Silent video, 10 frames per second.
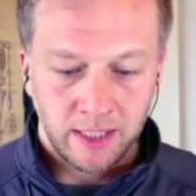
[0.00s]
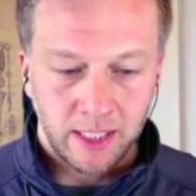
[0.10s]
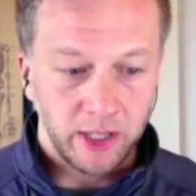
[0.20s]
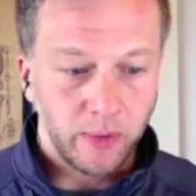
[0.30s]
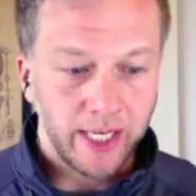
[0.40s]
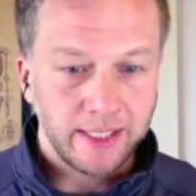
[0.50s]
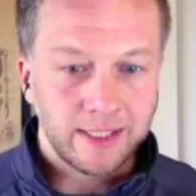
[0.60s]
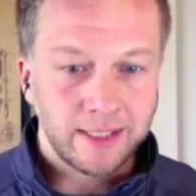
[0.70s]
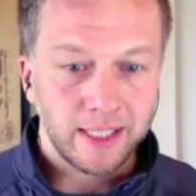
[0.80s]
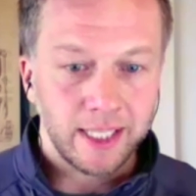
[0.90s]

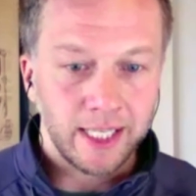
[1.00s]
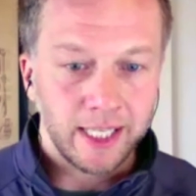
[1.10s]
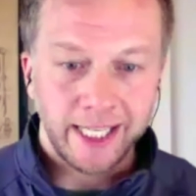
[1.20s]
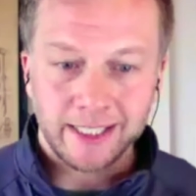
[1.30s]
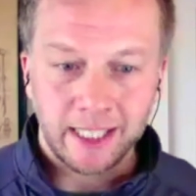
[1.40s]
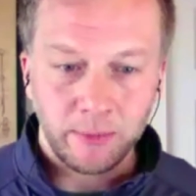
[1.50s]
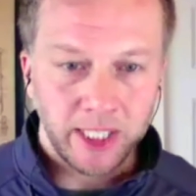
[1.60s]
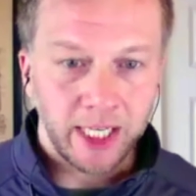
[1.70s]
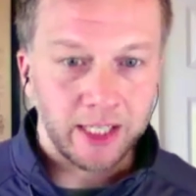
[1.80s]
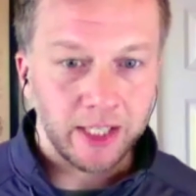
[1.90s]
Otherwise, like I said, we're
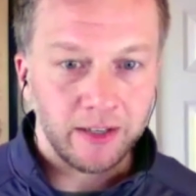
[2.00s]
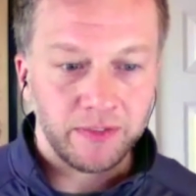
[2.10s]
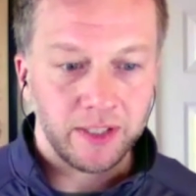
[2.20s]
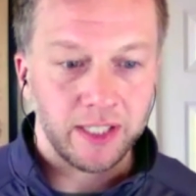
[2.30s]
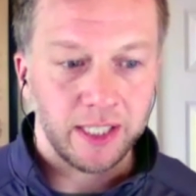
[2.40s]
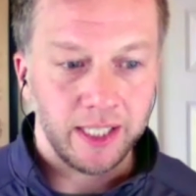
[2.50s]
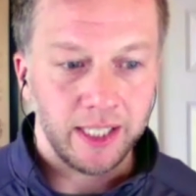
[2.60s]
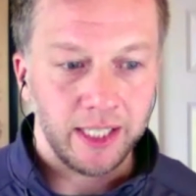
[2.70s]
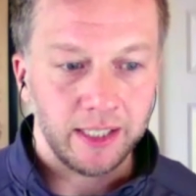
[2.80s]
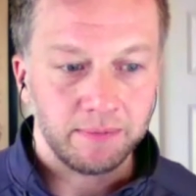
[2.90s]
kicking off
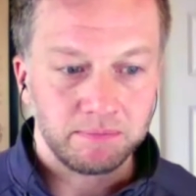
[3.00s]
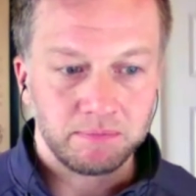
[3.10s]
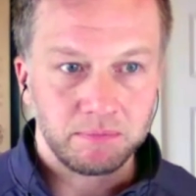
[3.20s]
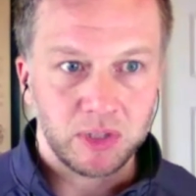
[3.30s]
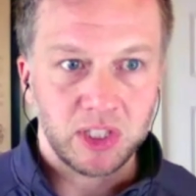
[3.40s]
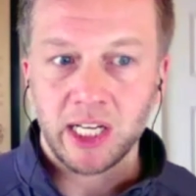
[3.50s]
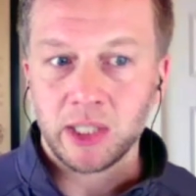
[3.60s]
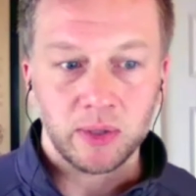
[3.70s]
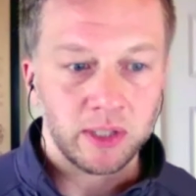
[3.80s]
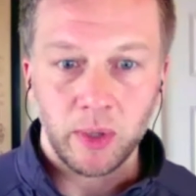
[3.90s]
a
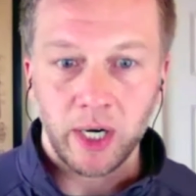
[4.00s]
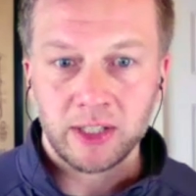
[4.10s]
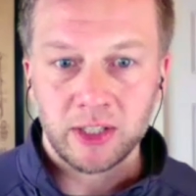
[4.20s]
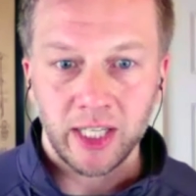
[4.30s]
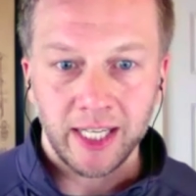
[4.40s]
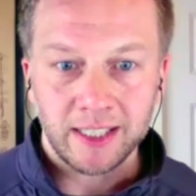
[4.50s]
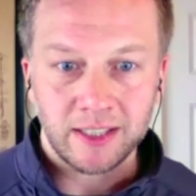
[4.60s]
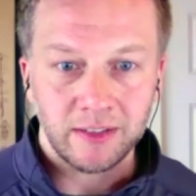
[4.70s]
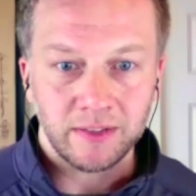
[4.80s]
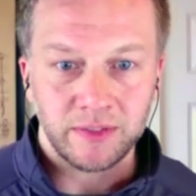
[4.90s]
roster, I guess,
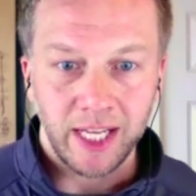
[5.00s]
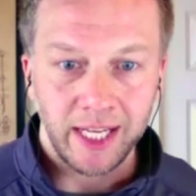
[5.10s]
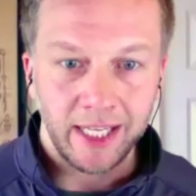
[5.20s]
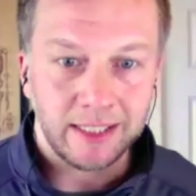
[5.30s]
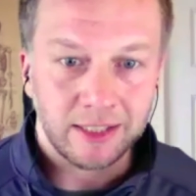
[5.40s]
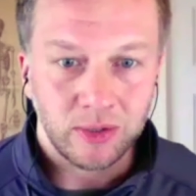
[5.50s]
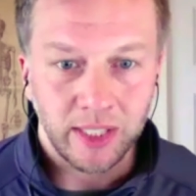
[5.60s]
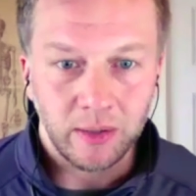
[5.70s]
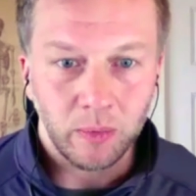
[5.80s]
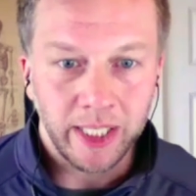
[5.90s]
of 8
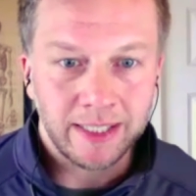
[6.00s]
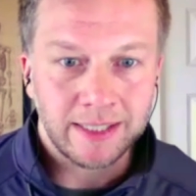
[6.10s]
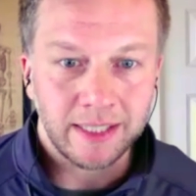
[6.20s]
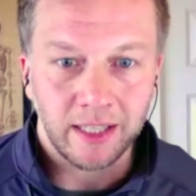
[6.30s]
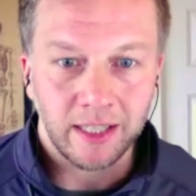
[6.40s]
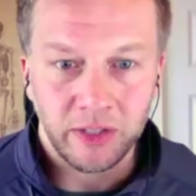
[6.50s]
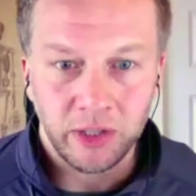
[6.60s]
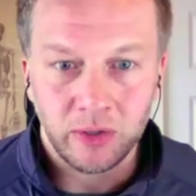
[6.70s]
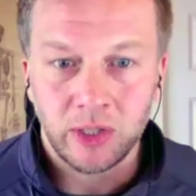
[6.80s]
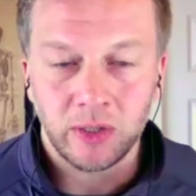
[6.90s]
straight weeks of
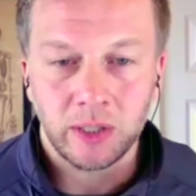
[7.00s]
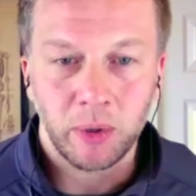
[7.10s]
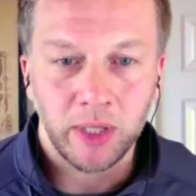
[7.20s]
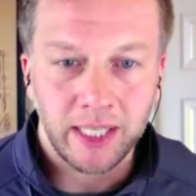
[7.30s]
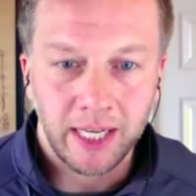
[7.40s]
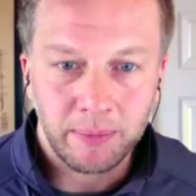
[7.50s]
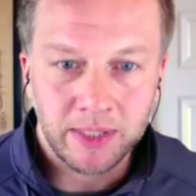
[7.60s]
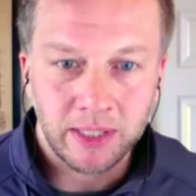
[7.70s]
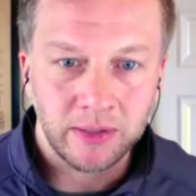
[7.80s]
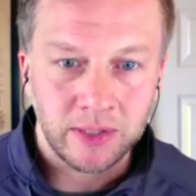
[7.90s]
new To The Point
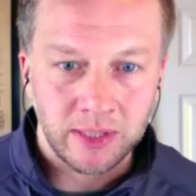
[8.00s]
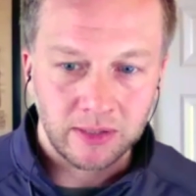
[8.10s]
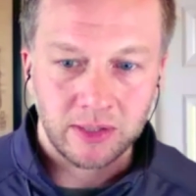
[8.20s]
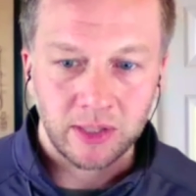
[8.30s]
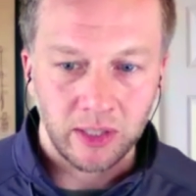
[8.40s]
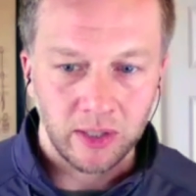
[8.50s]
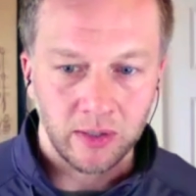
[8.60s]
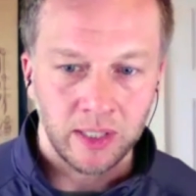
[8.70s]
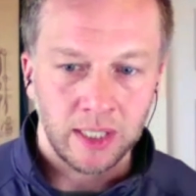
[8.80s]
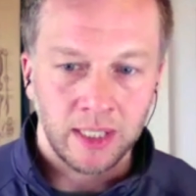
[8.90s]
episodes.
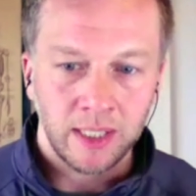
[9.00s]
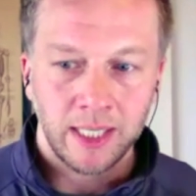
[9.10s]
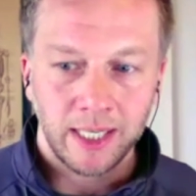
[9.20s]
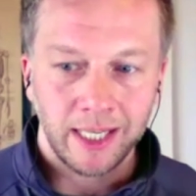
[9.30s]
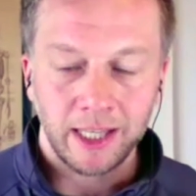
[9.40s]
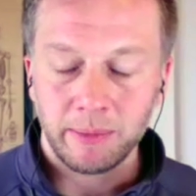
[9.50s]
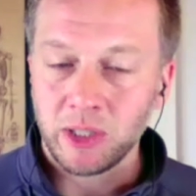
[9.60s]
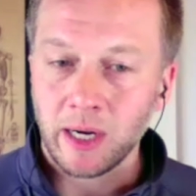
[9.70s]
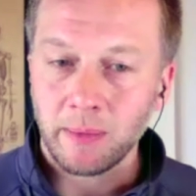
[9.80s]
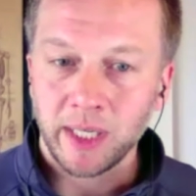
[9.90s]
So they'll be
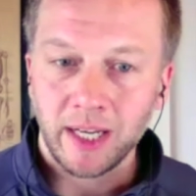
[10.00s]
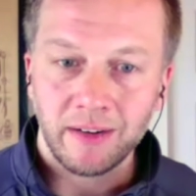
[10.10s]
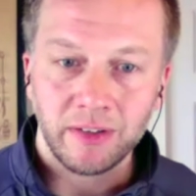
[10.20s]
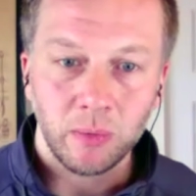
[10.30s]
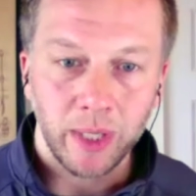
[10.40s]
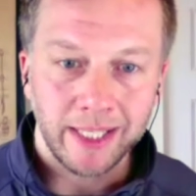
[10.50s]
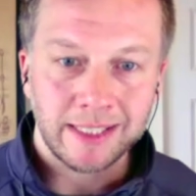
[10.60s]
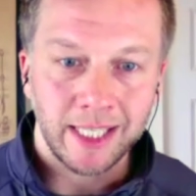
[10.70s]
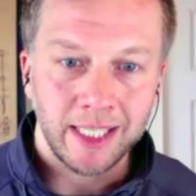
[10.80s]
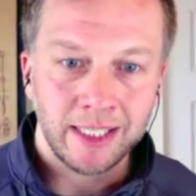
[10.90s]
dropping every
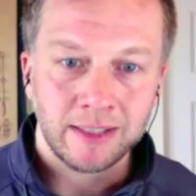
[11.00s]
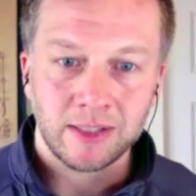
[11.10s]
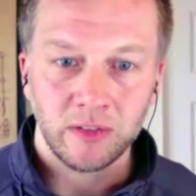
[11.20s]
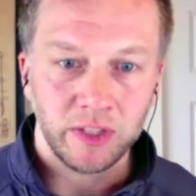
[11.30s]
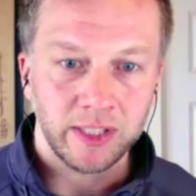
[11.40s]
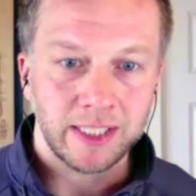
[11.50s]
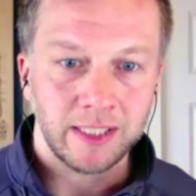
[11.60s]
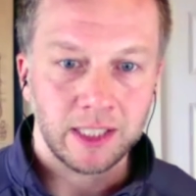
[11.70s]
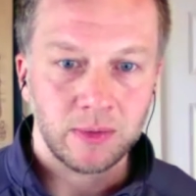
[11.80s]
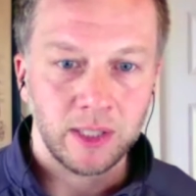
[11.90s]
Wednesday. So if you're listening
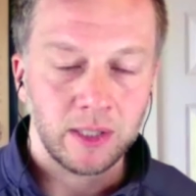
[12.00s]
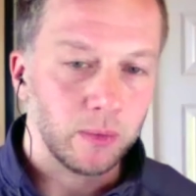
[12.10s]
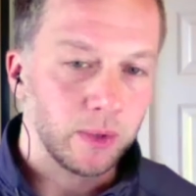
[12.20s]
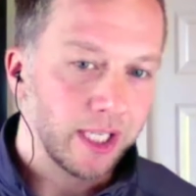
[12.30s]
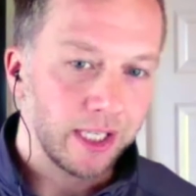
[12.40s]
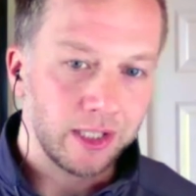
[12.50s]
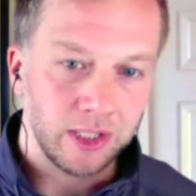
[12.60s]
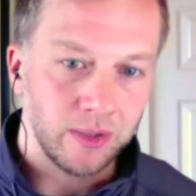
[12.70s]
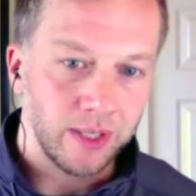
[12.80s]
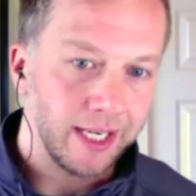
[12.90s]
to this one, we'll catch
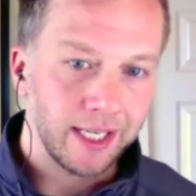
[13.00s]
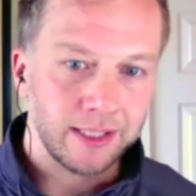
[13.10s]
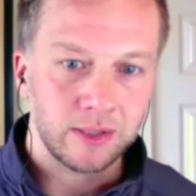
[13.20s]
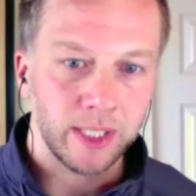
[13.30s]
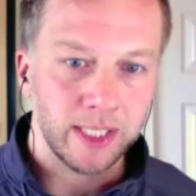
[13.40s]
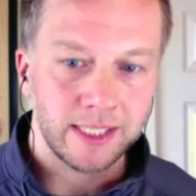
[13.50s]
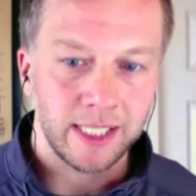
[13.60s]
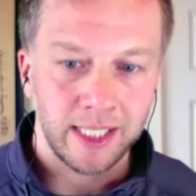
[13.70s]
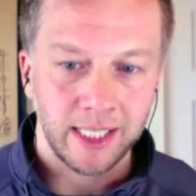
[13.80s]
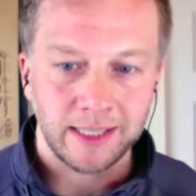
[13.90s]
you next
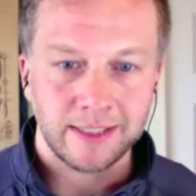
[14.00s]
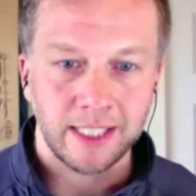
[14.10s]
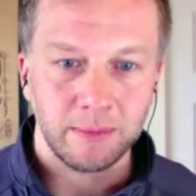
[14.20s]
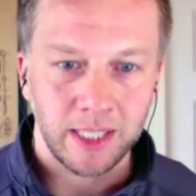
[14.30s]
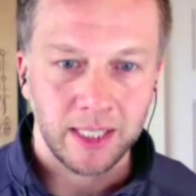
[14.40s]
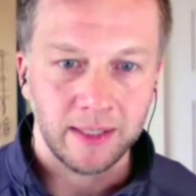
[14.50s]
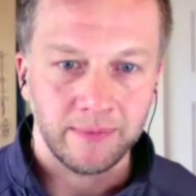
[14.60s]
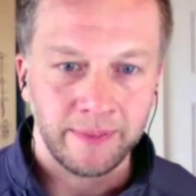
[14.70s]
Wednesday at the same time.